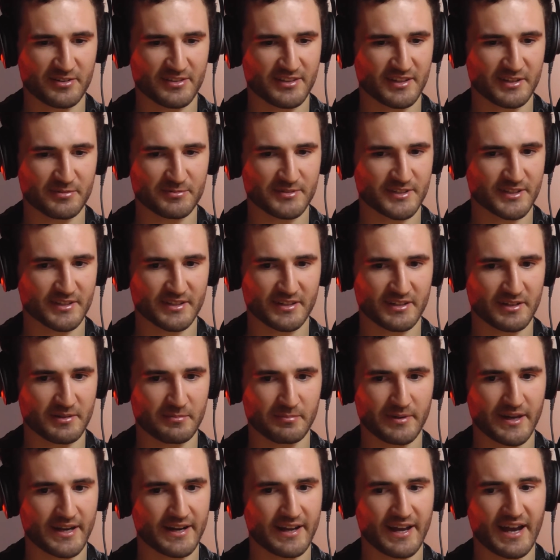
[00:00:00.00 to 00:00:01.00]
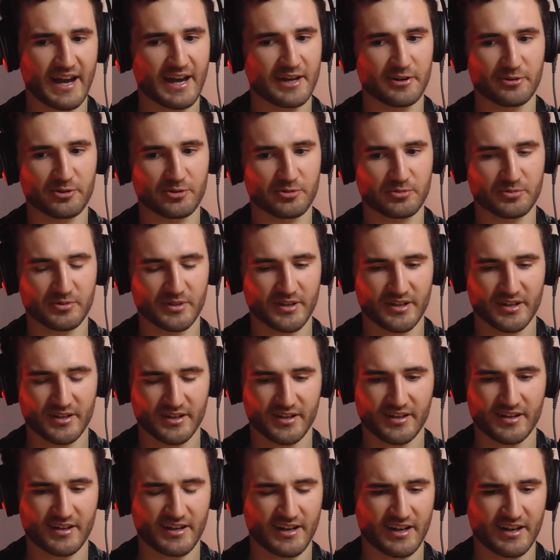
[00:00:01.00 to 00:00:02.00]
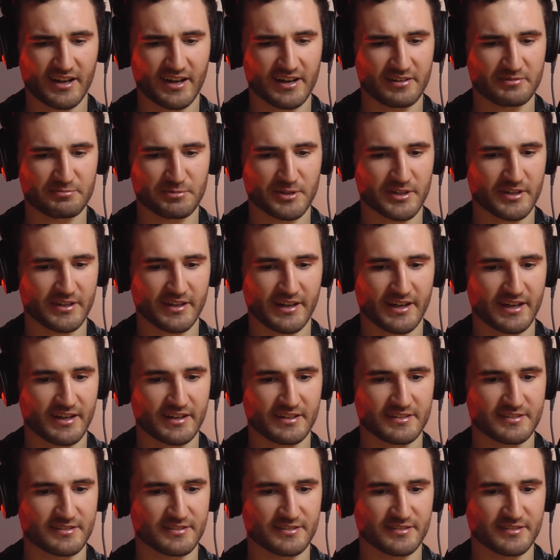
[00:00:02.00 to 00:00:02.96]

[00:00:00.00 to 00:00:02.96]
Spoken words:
thing was going to get better at all. I really had